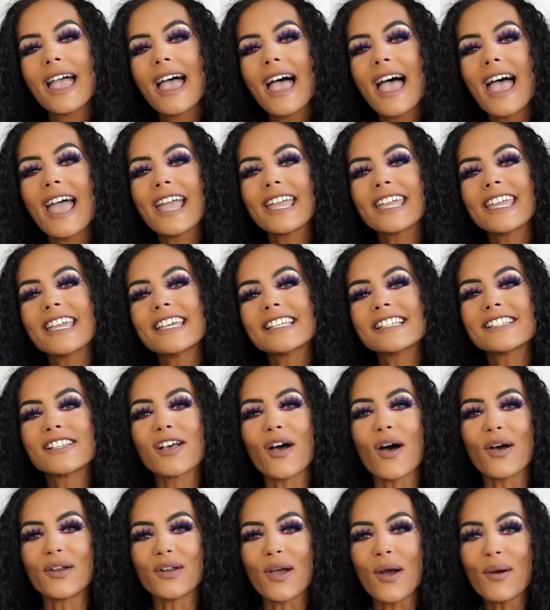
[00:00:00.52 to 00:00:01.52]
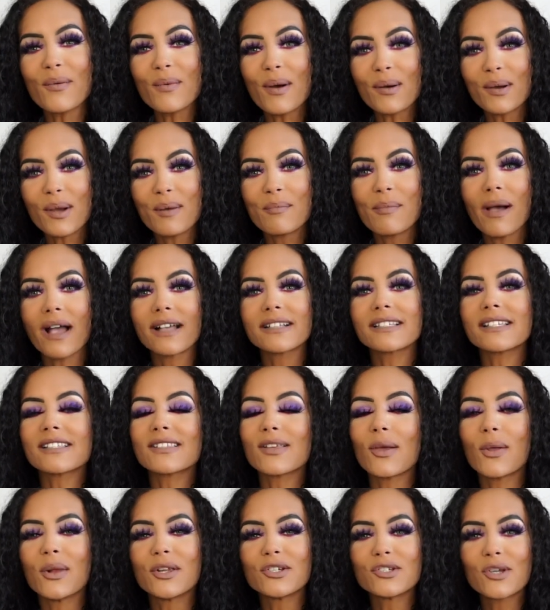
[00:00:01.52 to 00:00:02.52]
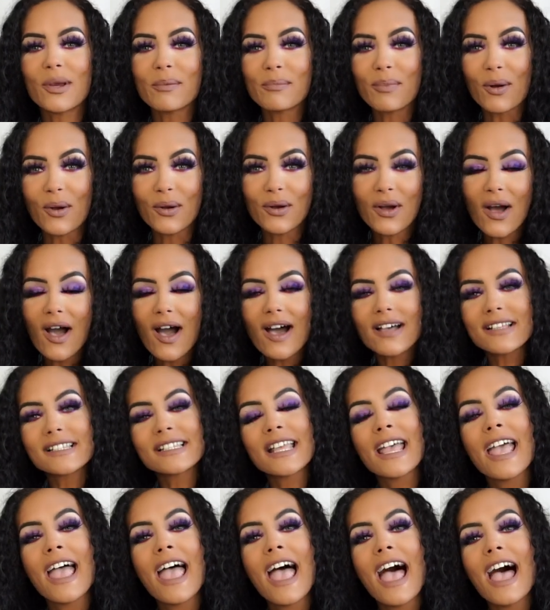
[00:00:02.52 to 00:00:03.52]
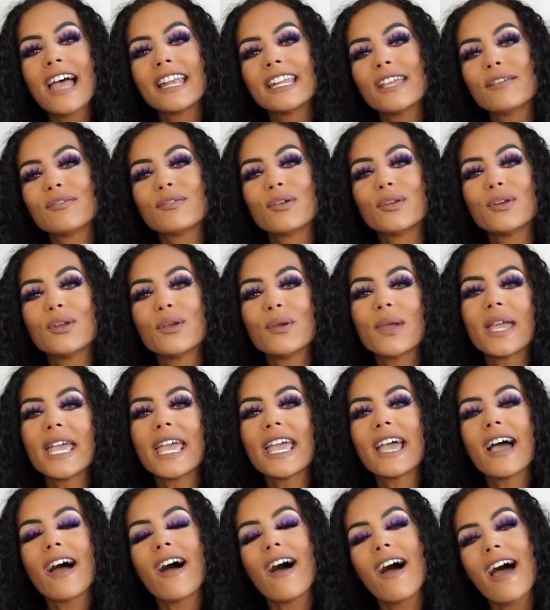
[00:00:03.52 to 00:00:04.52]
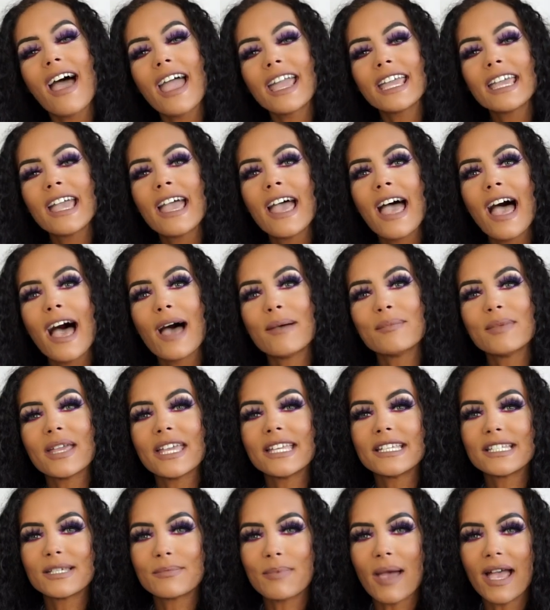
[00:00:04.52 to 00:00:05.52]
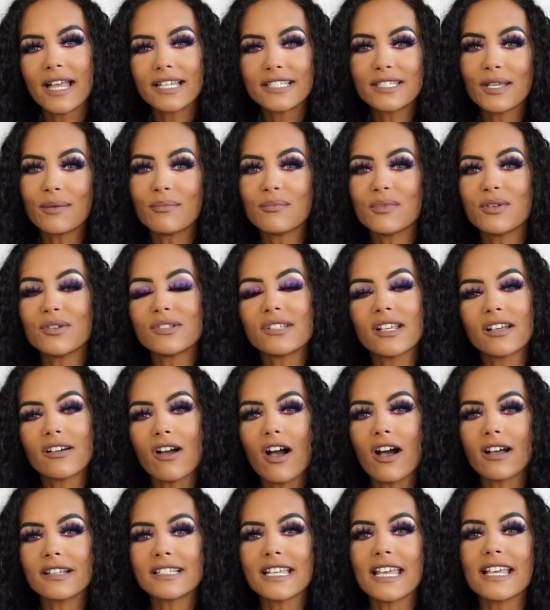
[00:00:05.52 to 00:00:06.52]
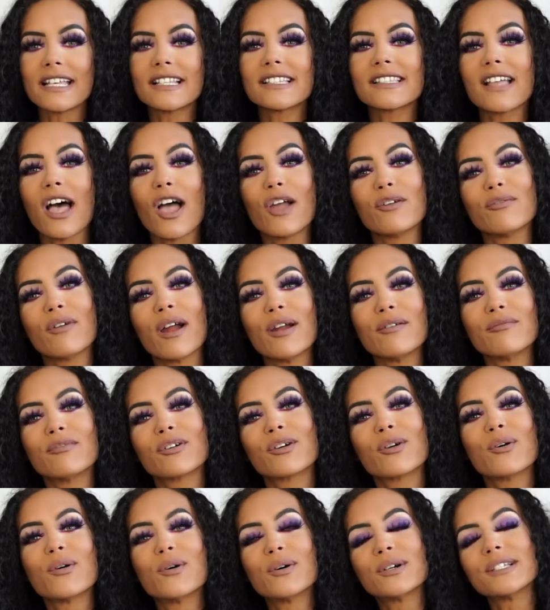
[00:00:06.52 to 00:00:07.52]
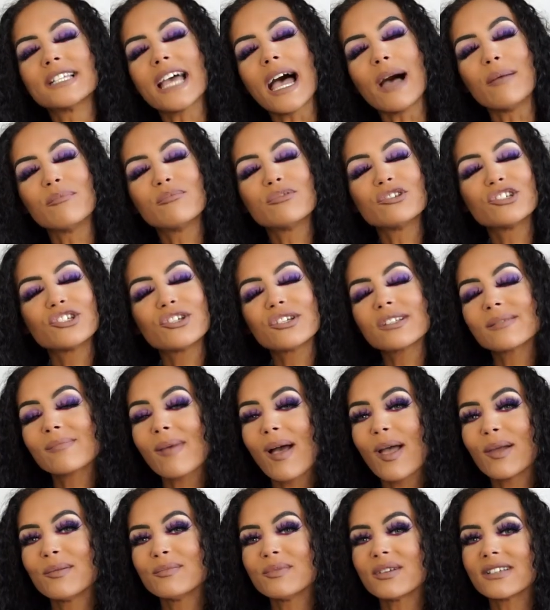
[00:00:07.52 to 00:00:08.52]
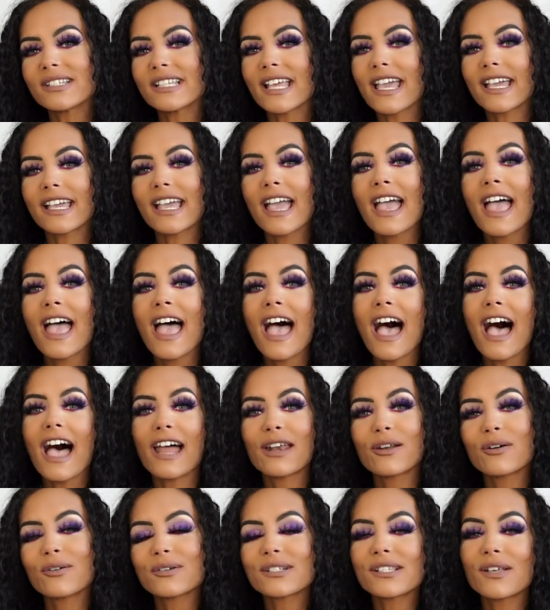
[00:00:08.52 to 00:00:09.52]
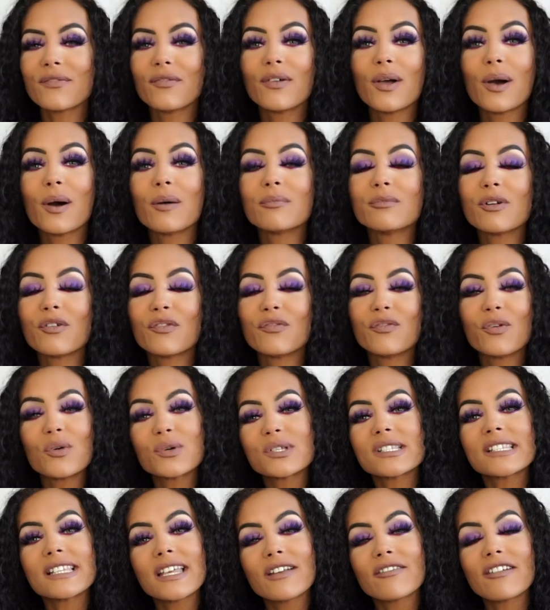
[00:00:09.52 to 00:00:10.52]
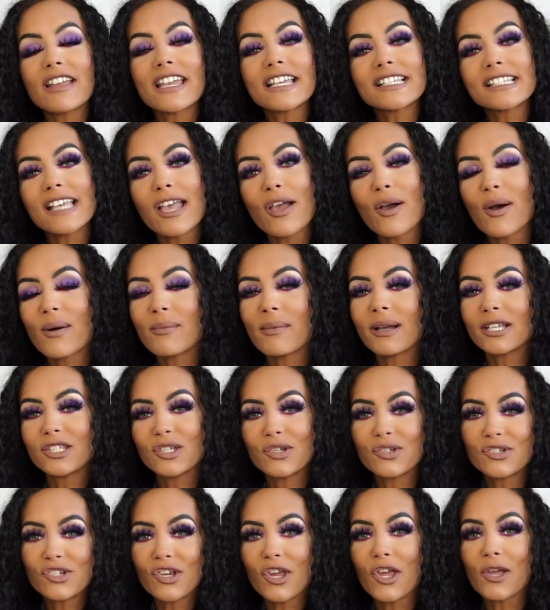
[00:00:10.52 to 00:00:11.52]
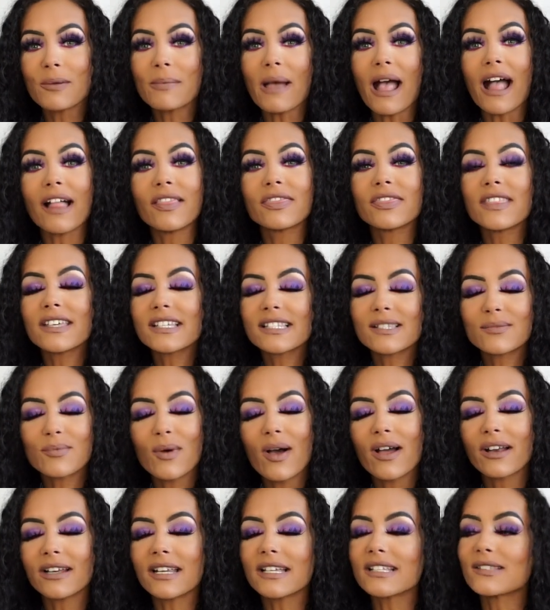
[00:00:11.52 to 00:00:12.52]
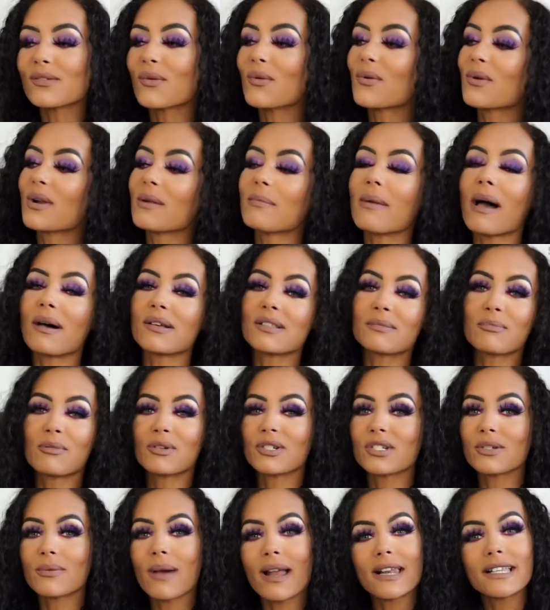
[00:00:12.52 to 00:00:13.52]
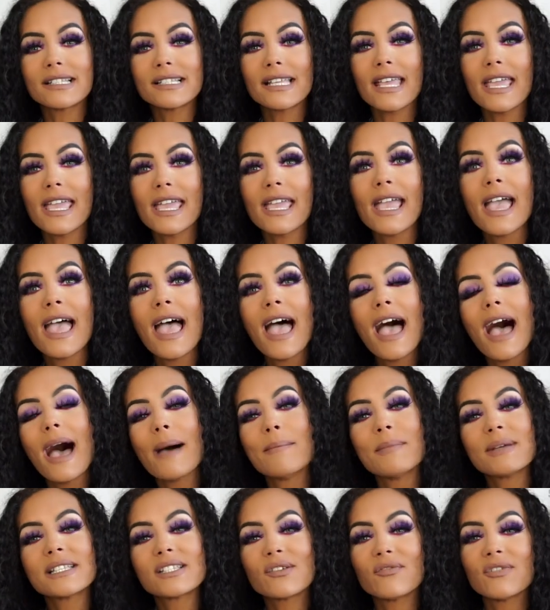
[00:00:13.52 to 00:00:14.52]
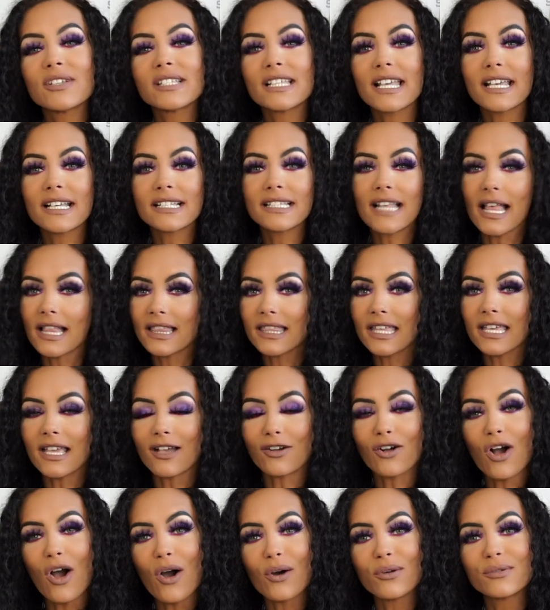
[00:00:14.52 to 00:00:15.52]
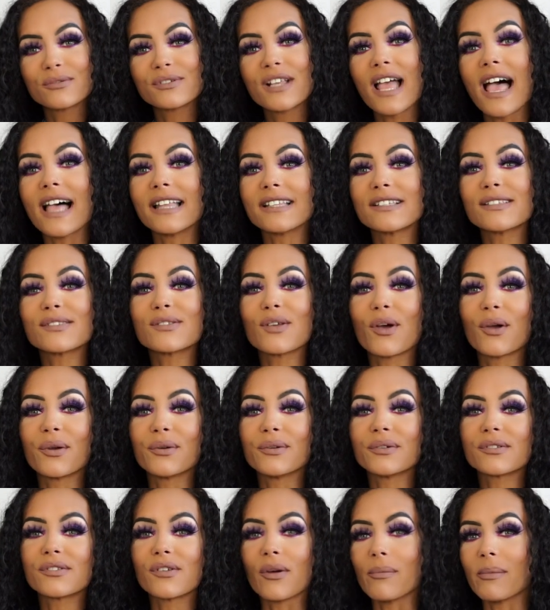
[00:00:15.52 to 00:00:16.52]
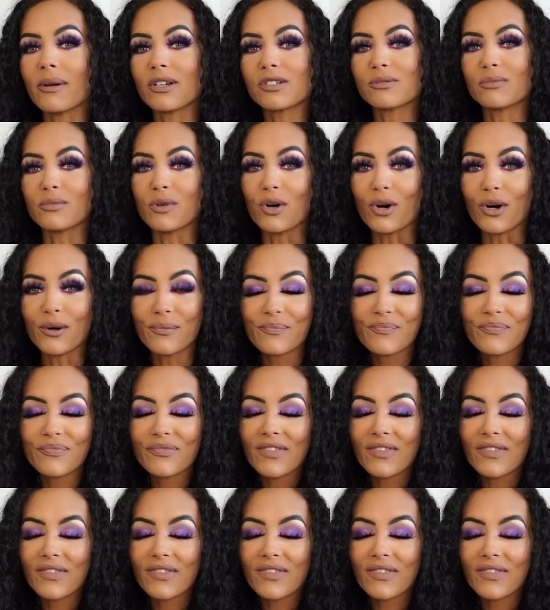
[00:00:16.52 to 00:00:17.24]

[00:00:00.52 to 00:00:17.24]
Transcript: Hey, it's Xana. Welcome back to Solo Trip Podcast. And if you're new here, hi. I'm an independent music artist. I write, record, and produce my own music. And I also film four series here on my YouTube. And this one is all about spirituality and metaphysics and the occult and so, so much more.